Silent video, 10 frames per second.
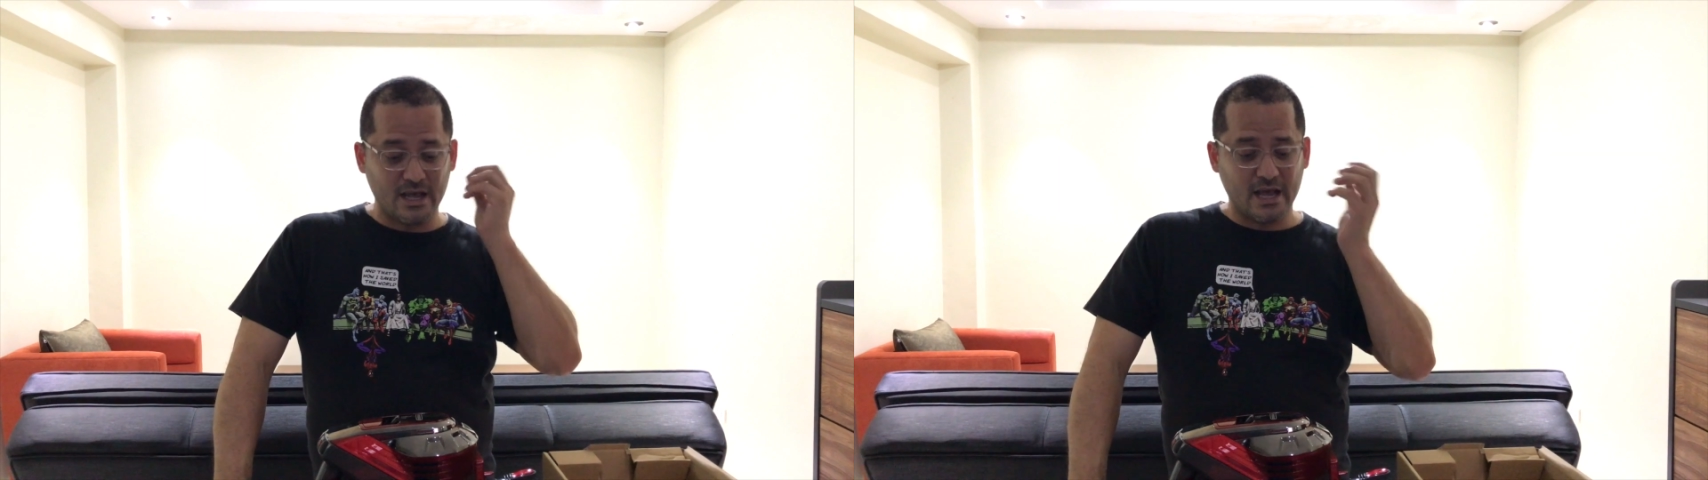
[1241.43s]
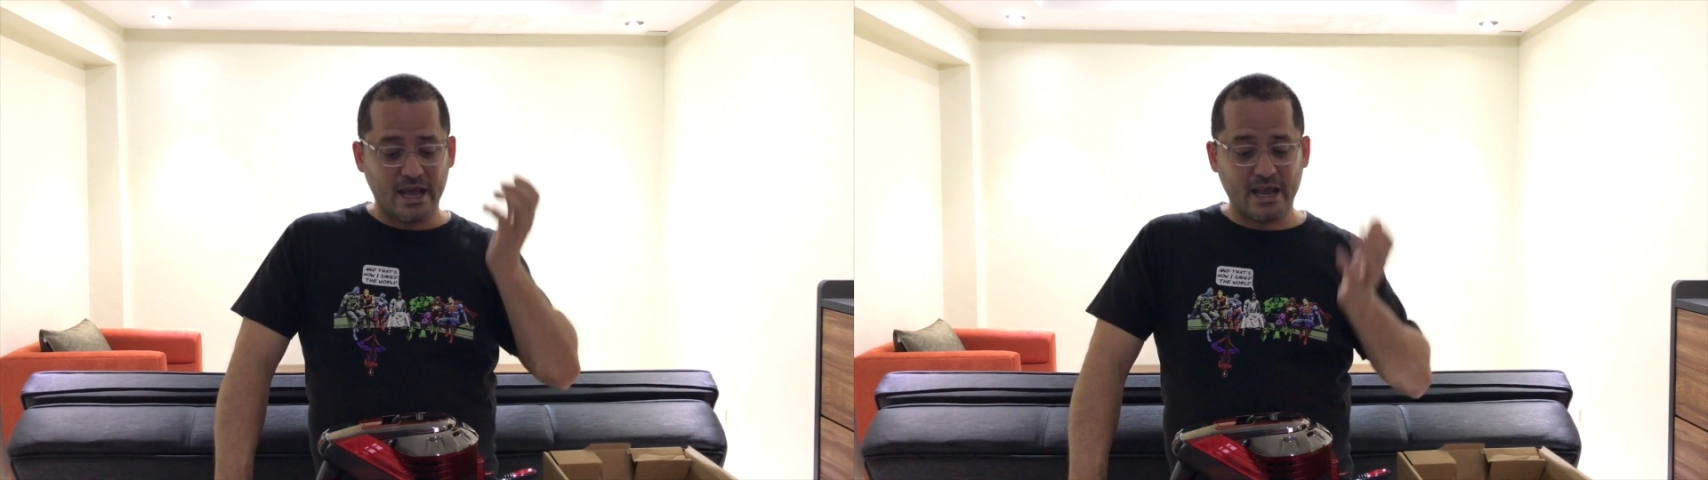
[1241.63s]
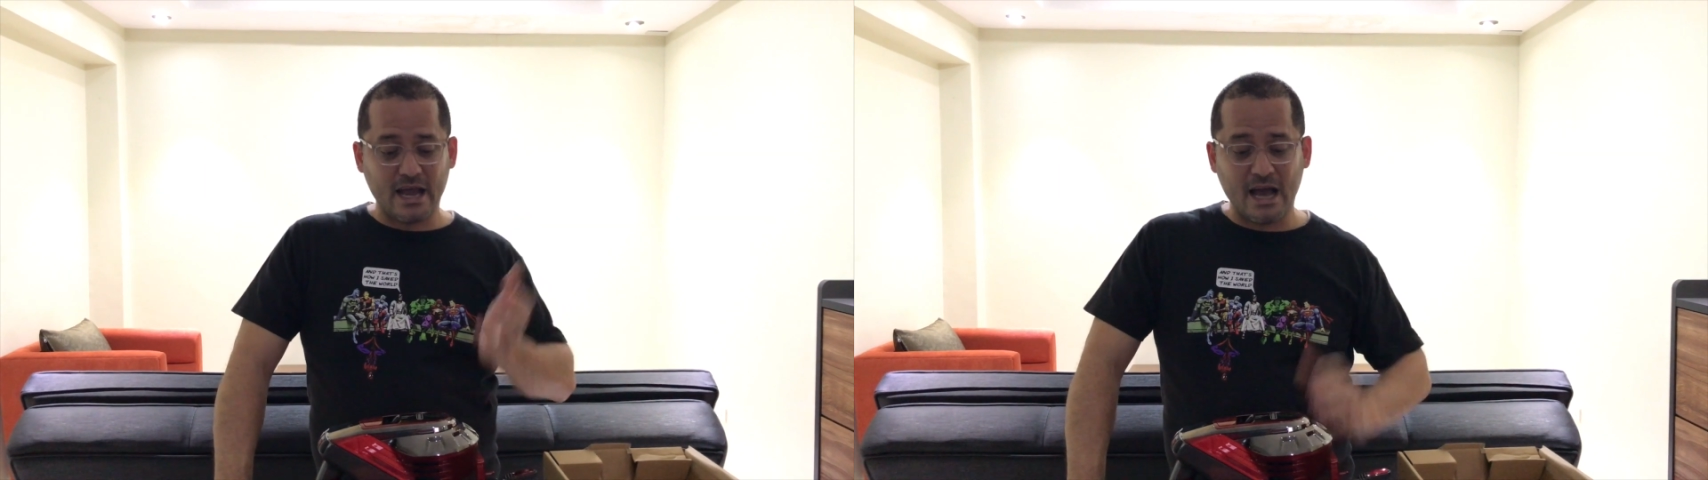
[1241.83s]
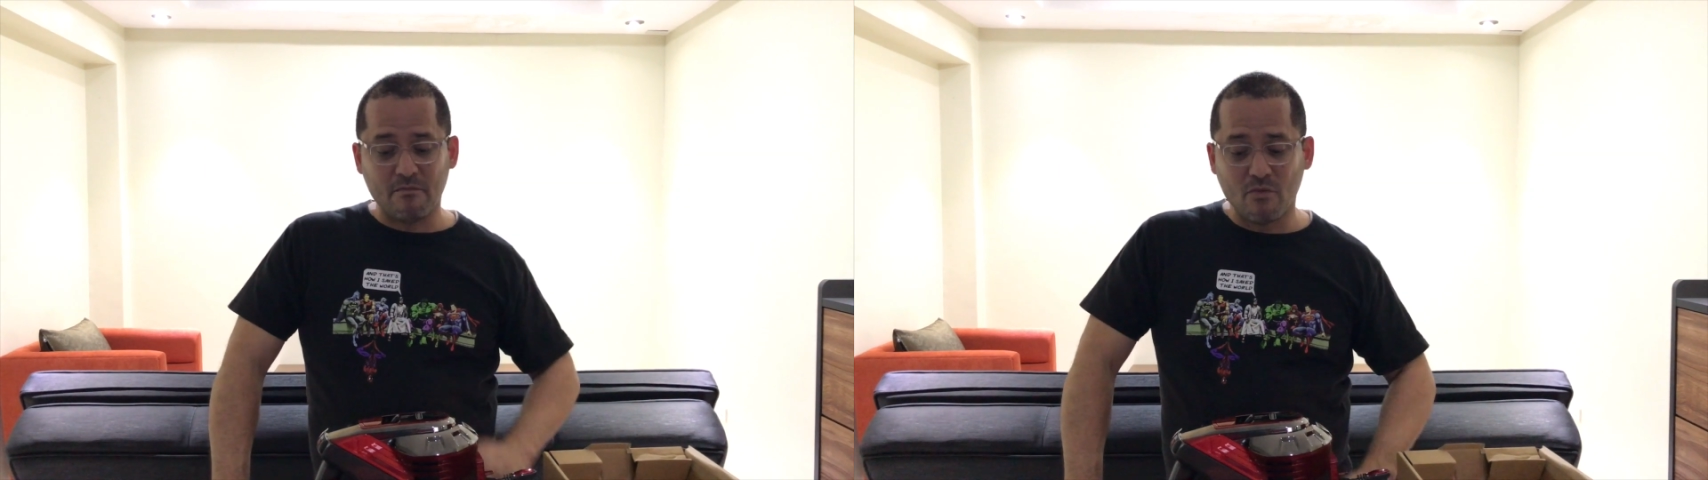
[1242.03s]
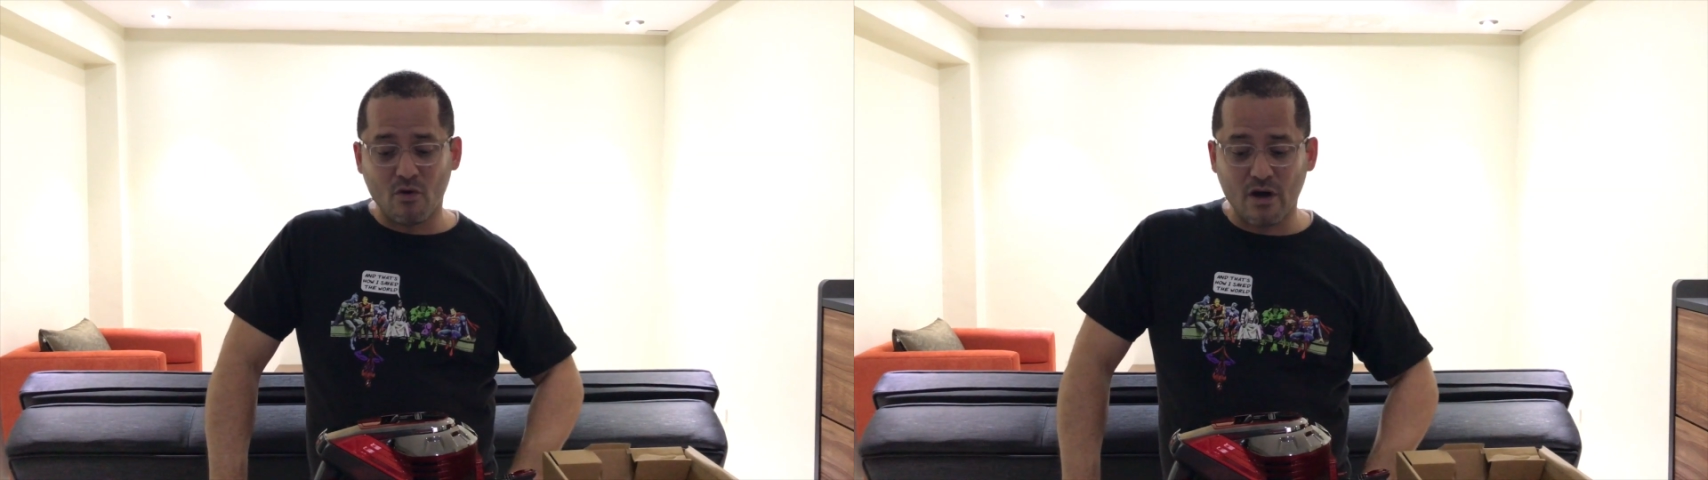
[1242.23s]
and
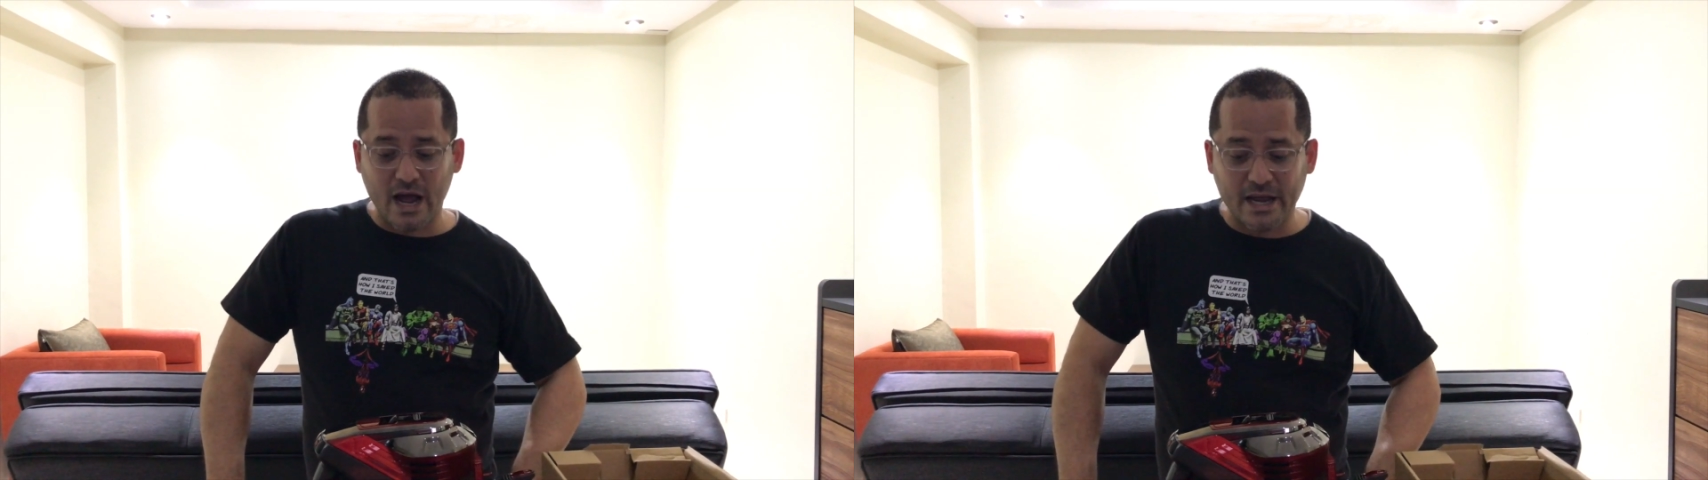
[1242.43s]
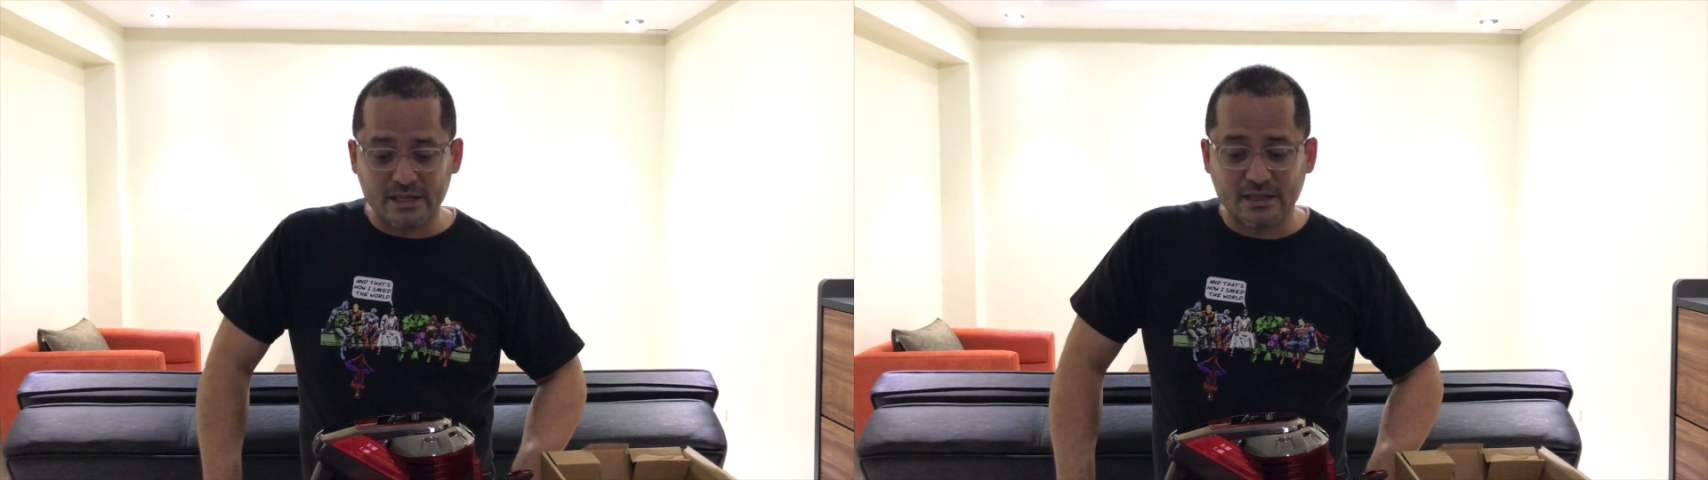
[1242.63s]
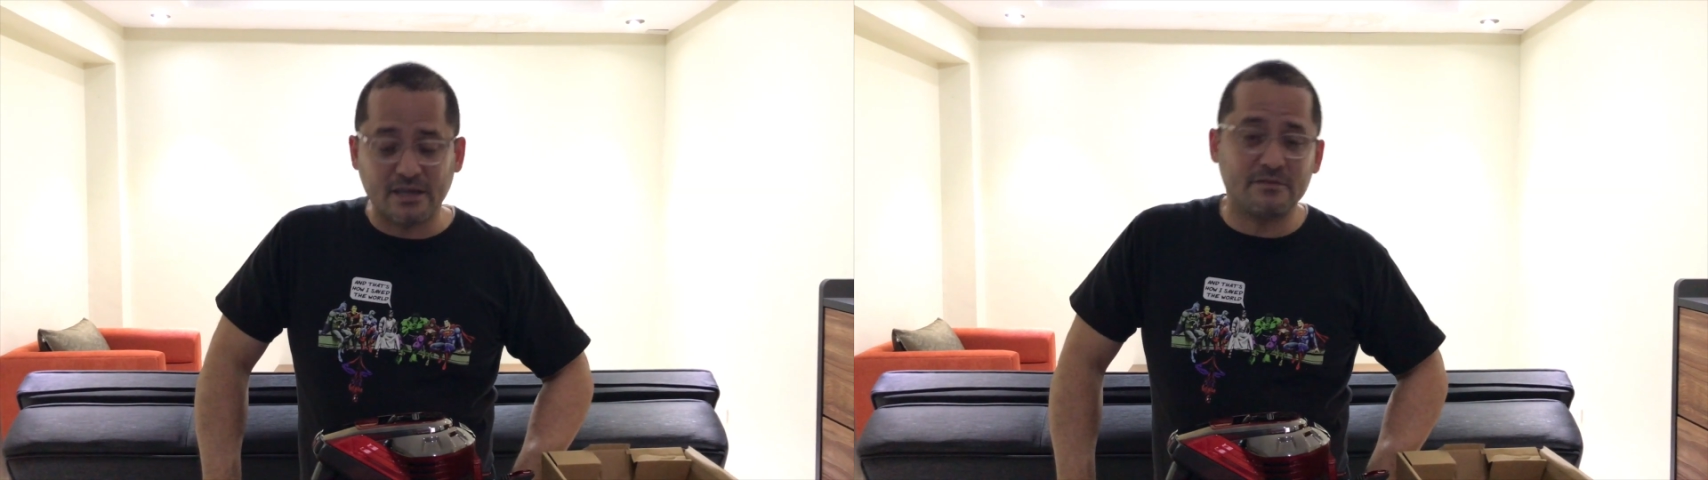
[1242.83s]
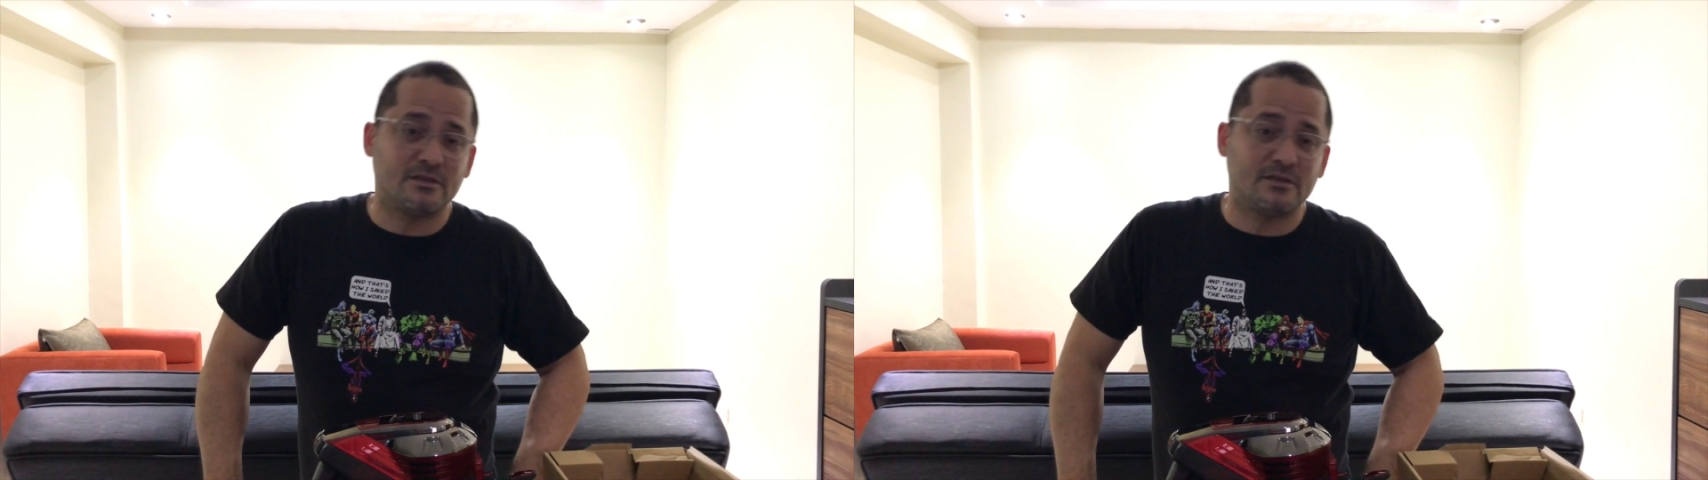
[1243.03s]
have more items,